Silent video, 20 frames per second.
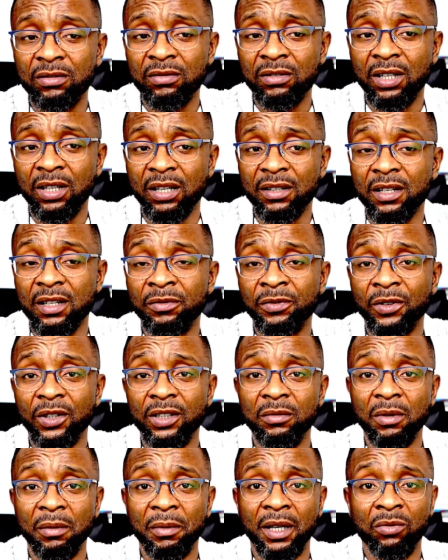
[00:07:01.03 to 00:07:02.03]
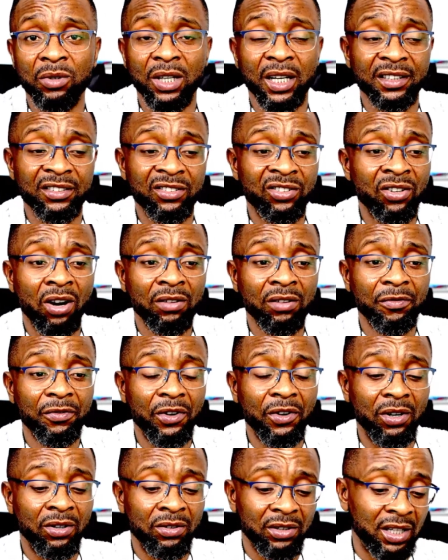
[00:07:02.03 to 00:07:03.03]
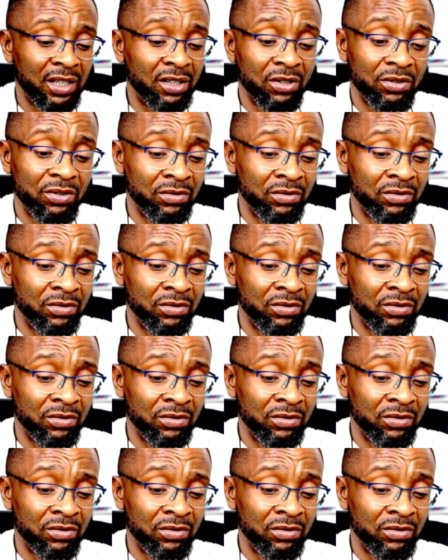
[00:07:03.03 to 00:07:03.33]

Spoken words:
except for Baba, we are done for. I know.